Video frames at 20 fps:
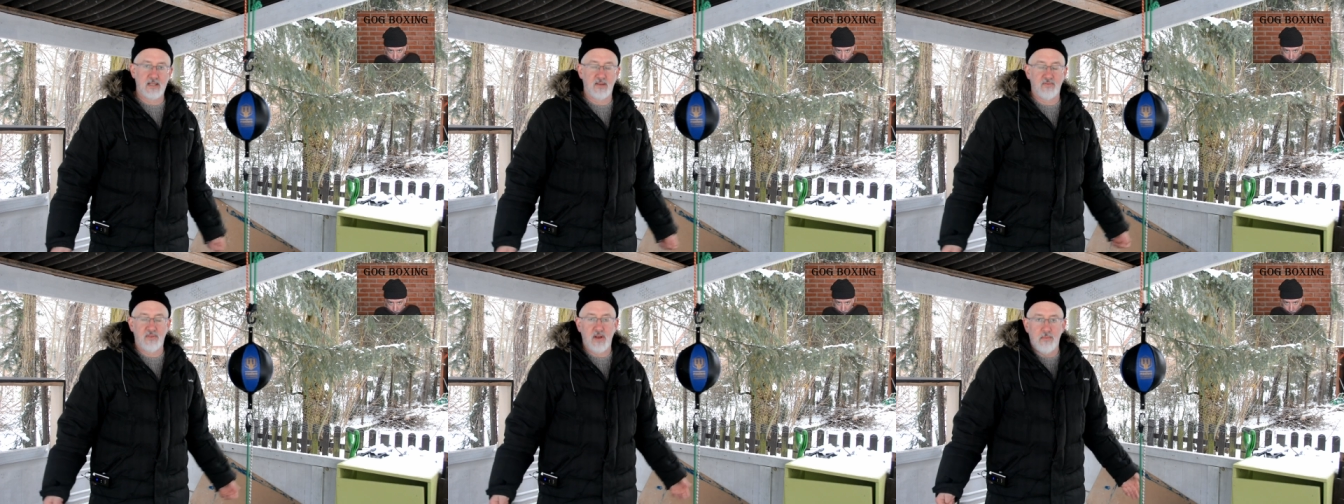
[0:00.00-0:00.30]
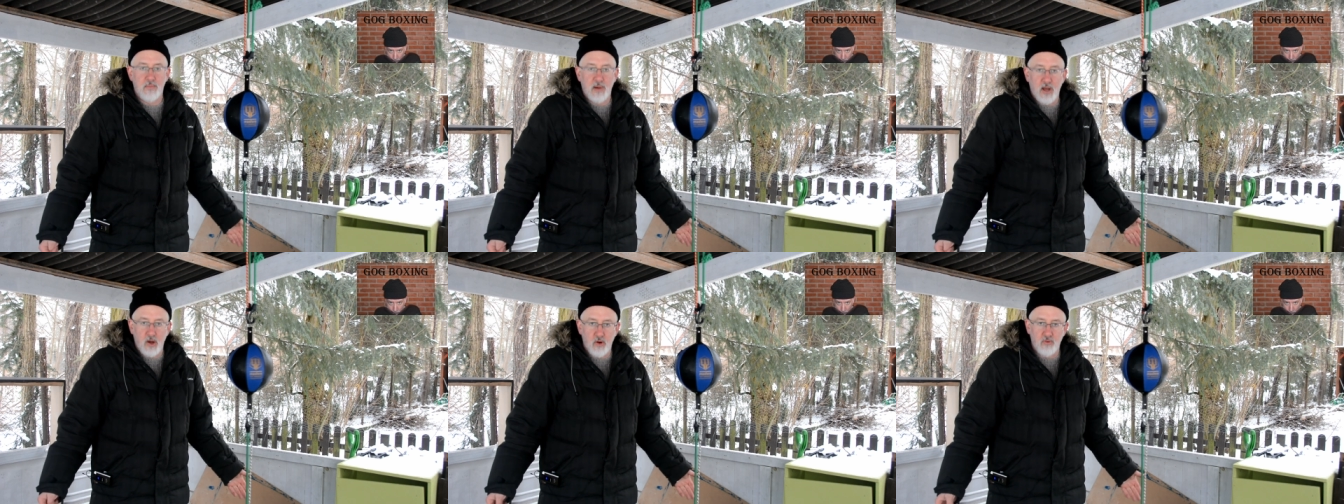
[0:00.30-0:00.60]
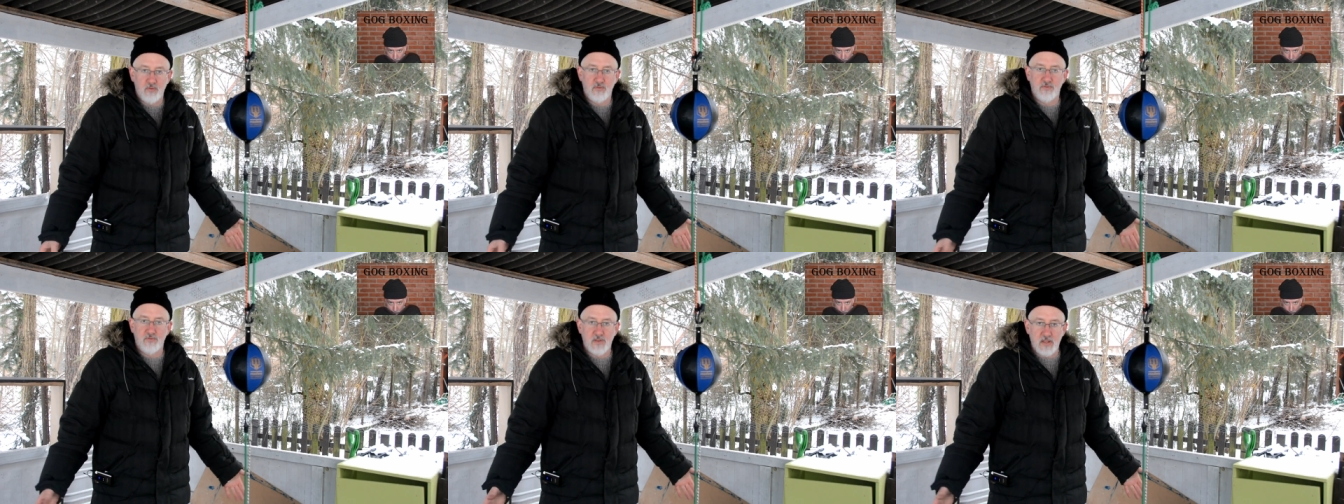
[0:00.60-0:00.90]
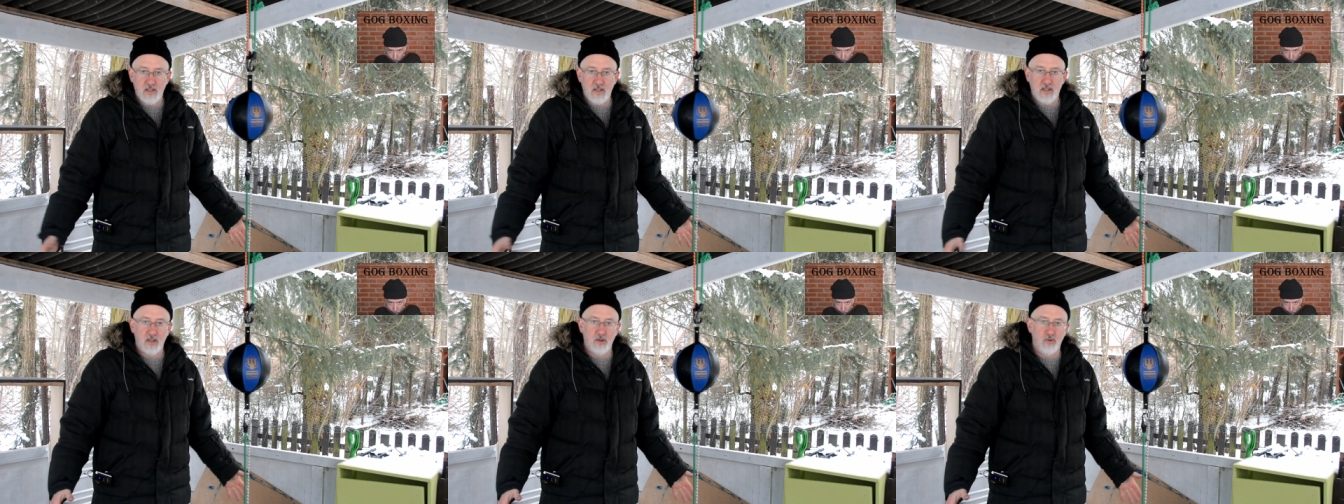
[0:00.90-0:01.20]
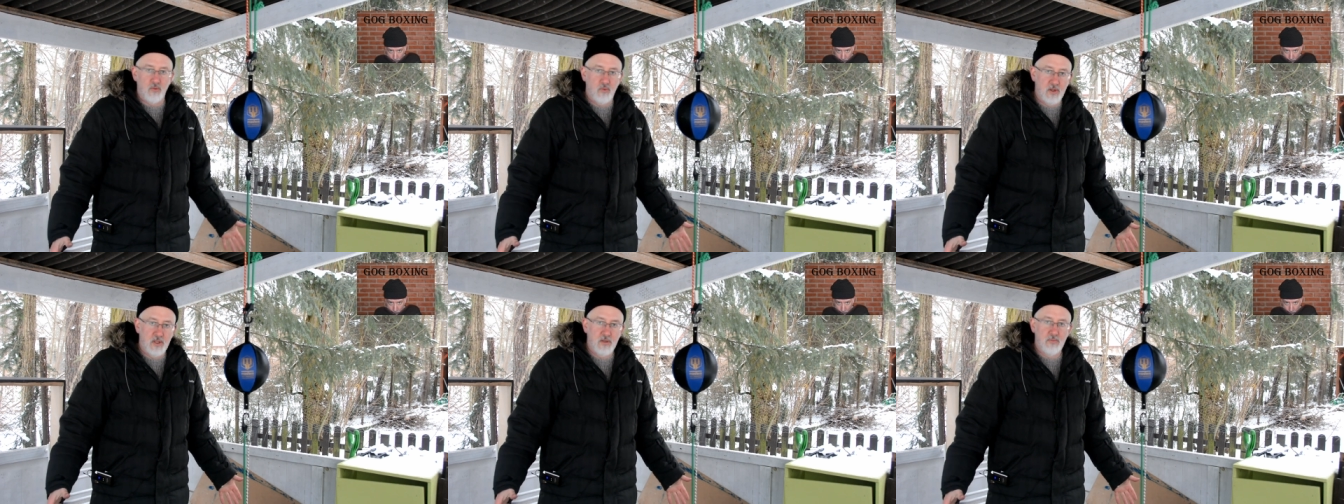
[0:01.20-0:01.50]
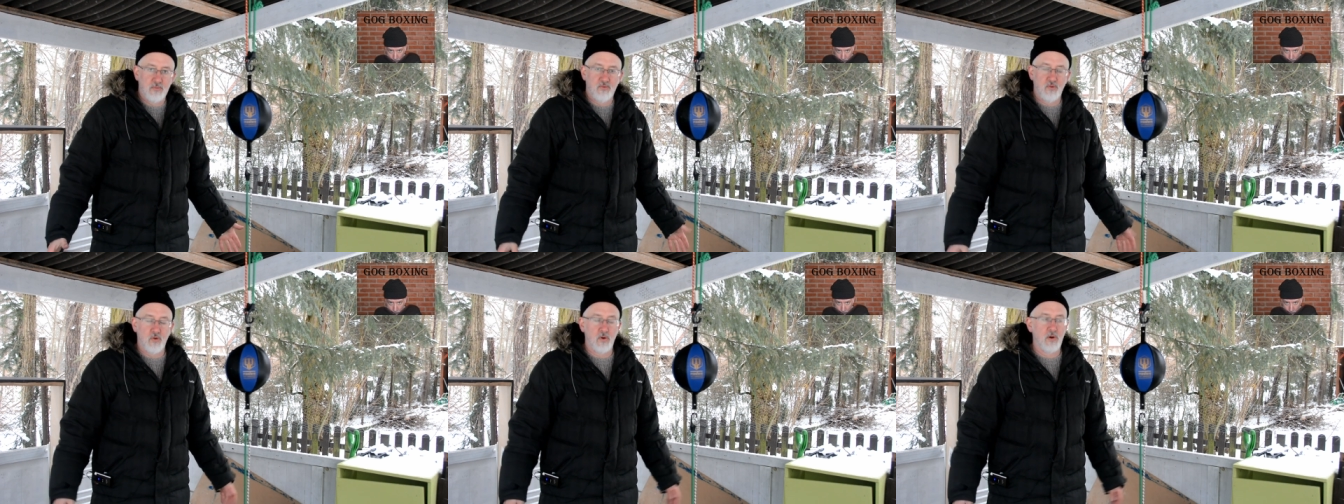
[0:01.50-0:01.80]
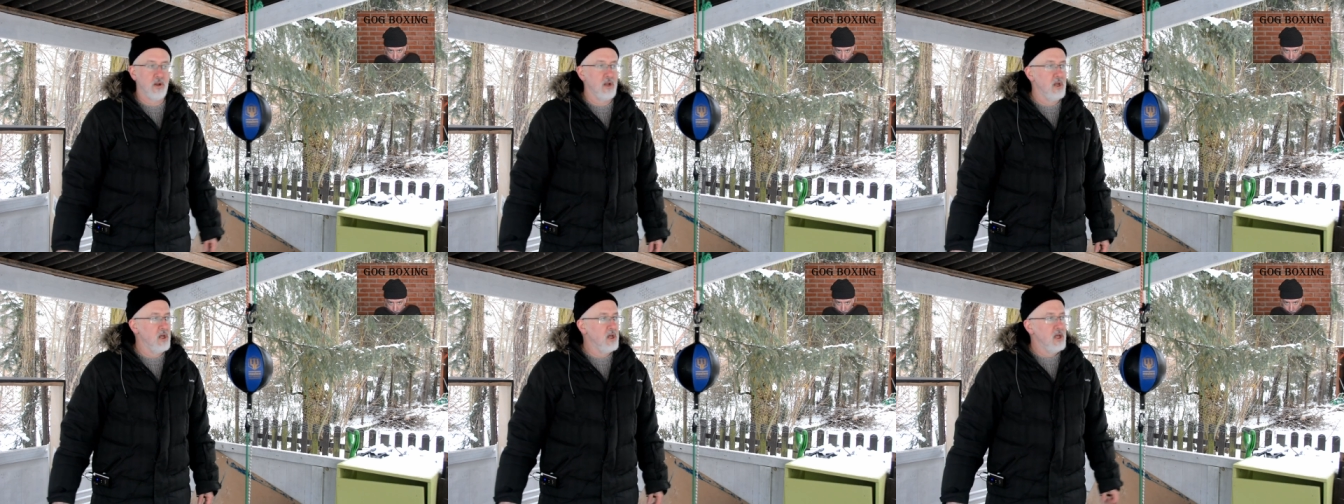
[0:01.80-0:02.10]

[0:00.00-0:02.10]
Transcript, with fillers: I've got my own feeling and rhythm for it.